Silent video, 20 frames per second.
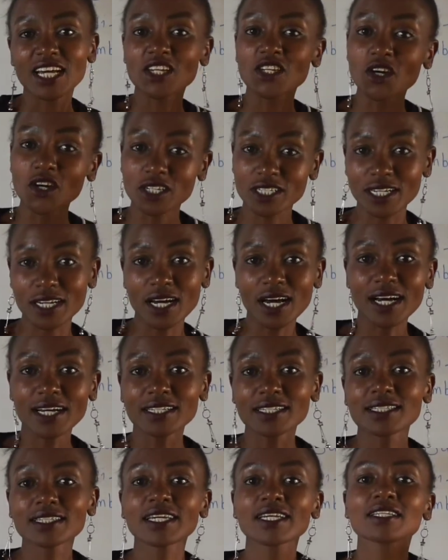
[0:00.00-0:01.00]

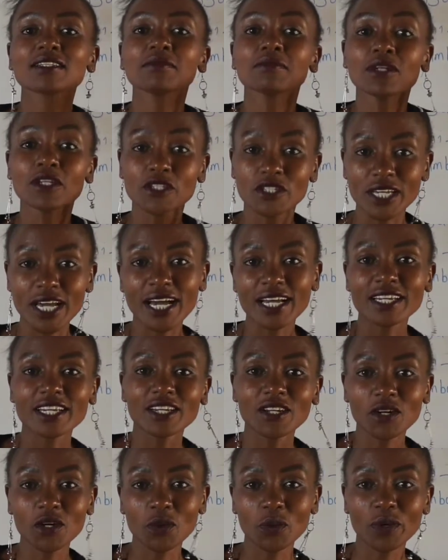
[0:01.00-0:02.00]
And then
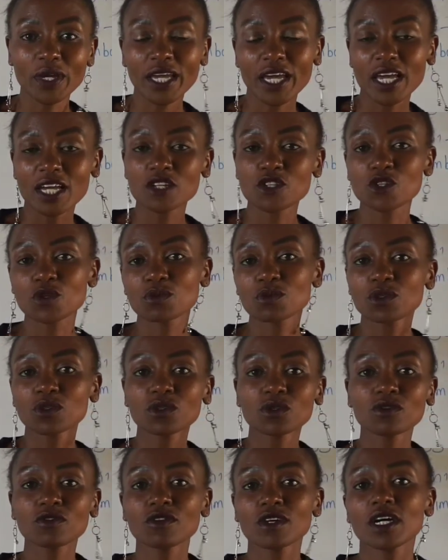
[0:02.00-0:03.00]
Tad Longway had to
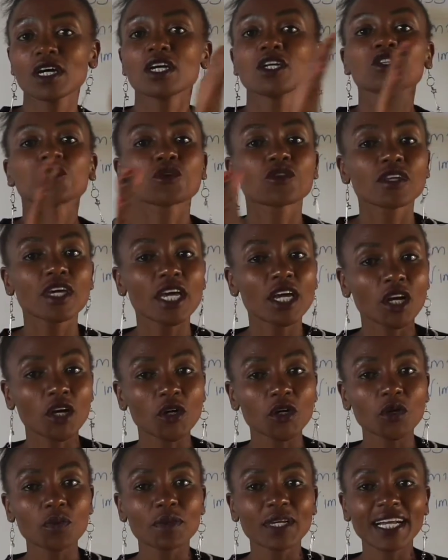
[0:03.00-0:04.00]
move to the
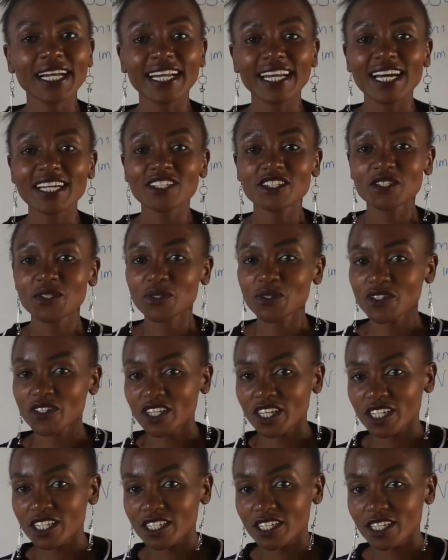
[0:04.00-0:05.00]
economic class to
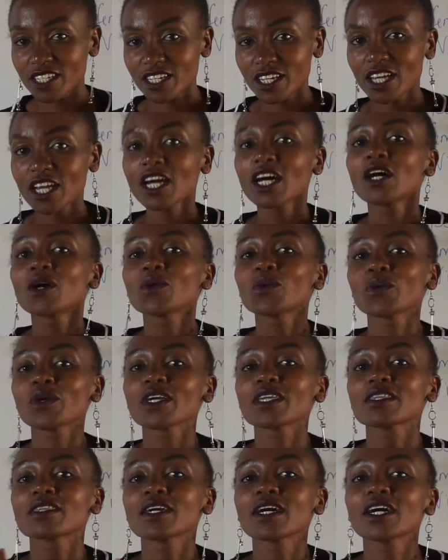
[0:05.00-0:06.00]
sit
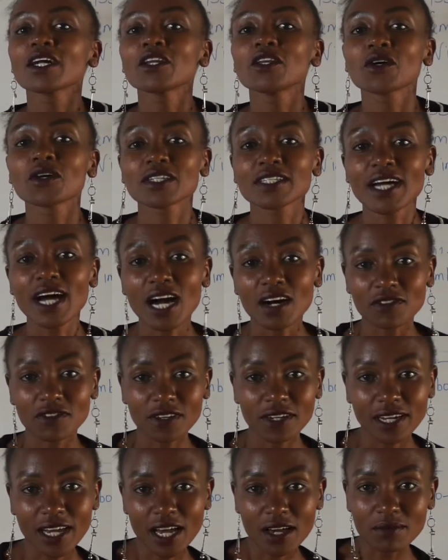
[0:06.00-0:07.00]
with Dr.
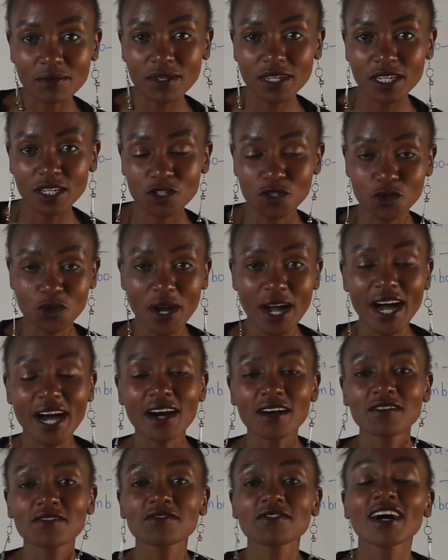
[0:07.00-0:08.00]
Afolabi to
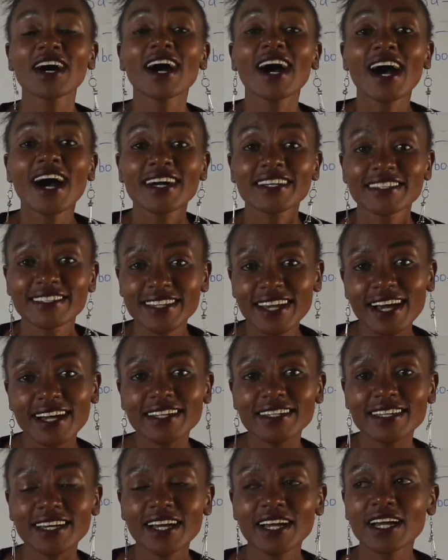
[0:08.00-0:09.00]
have a
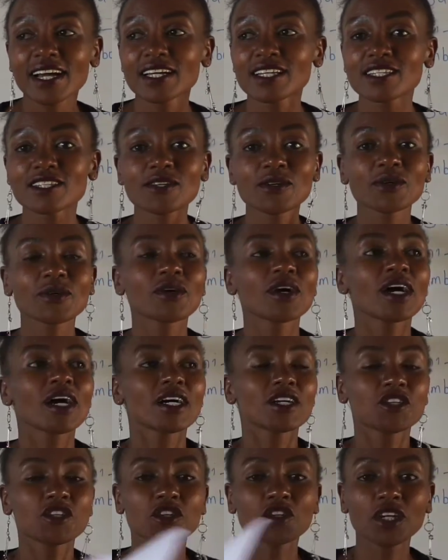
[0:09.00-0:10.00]
chat.
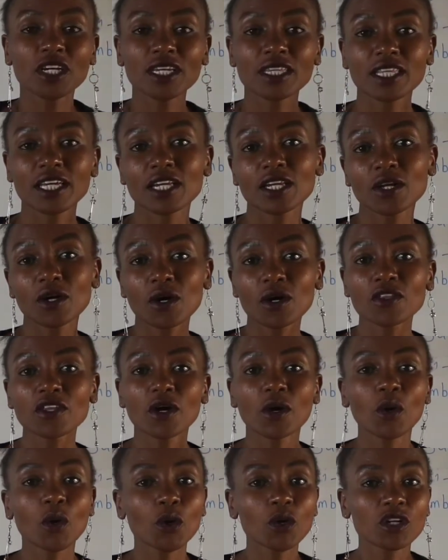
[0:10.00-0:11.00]
So during the
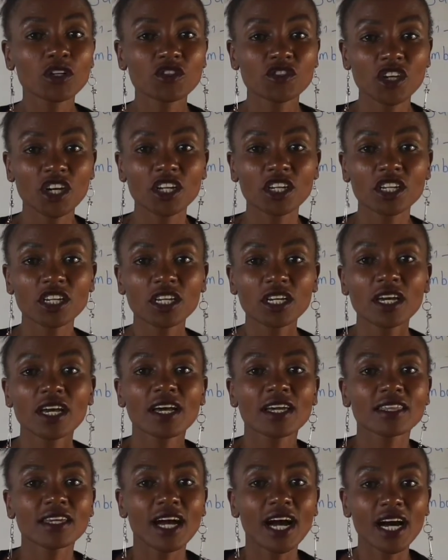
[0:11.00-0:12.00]
whole
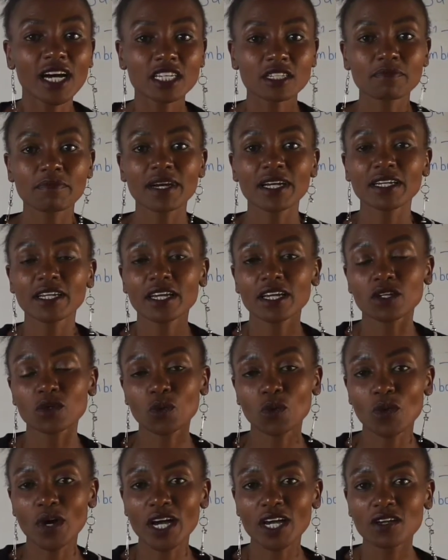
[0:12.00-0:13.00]
journey, the husband
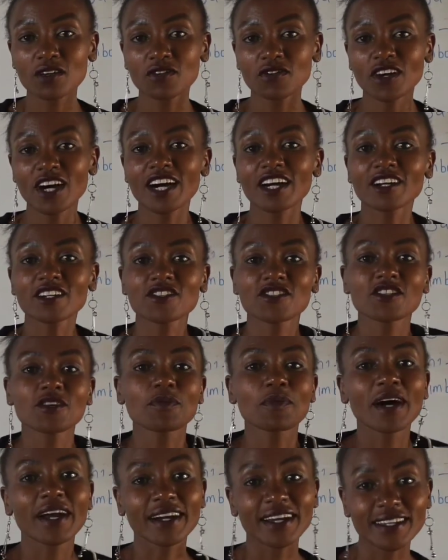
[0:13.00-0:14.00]
and wife are
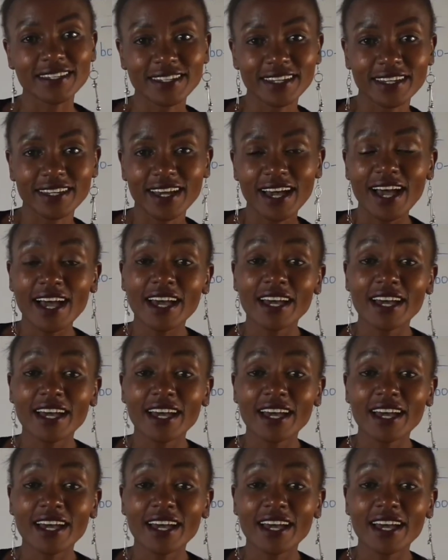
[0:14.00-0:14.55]
separated.